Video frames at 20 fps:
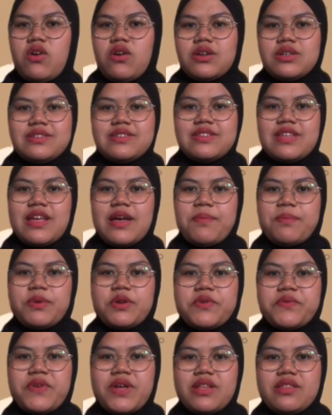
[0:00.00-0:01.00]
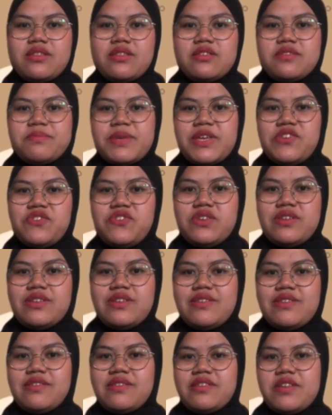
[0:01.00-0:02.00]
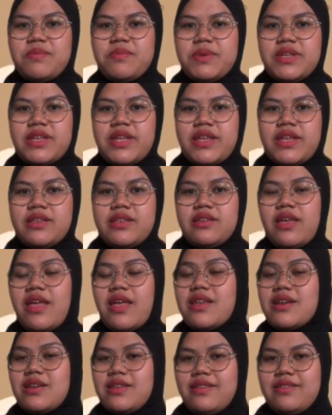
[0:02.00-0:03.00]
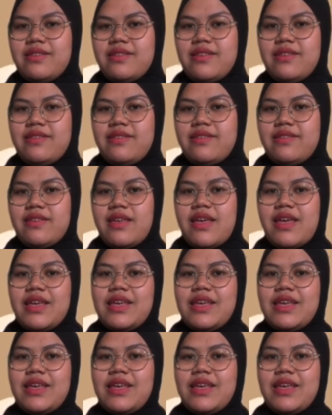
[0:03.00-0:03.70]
or support vector machine discriminant analysis